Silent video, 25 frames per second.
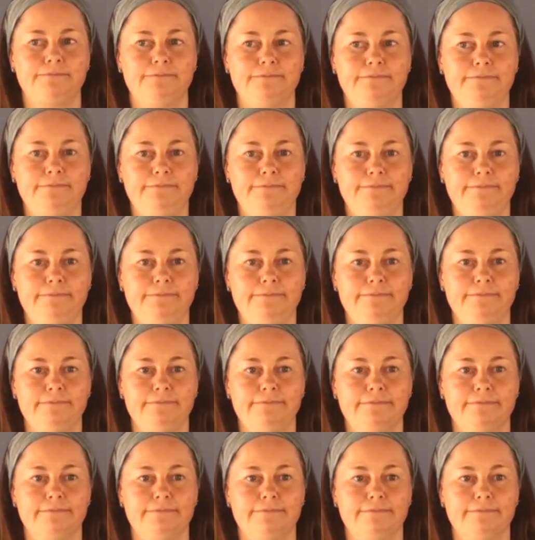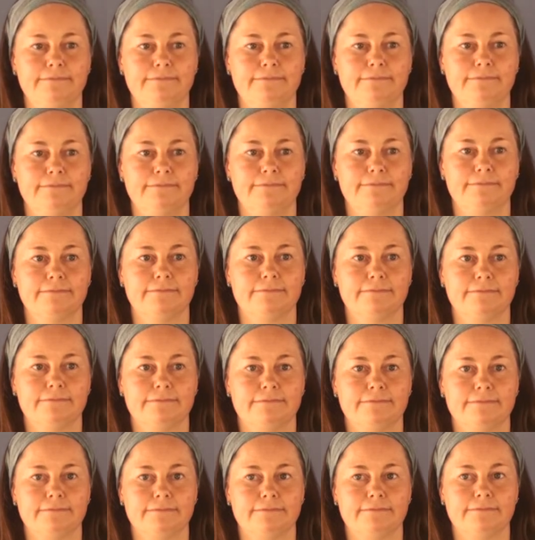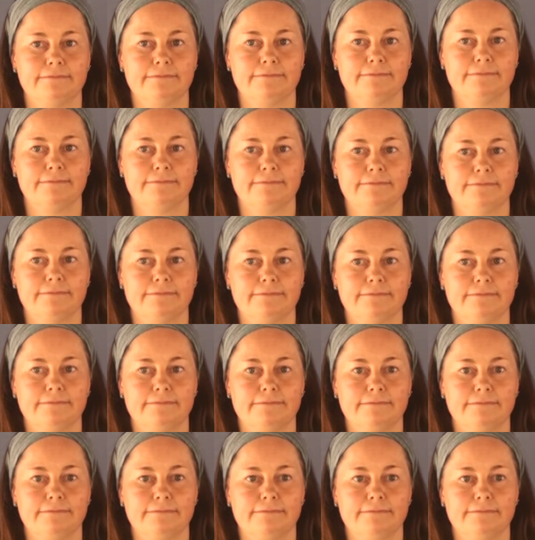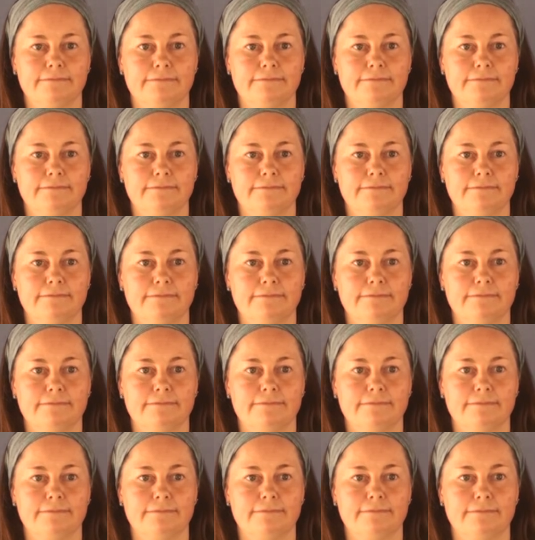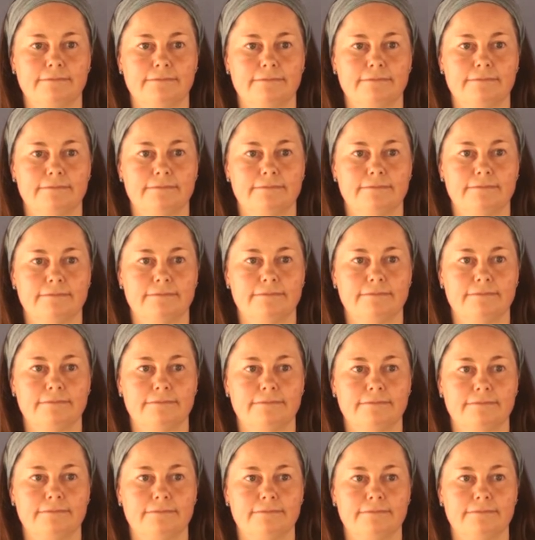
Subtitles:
Nothing is said.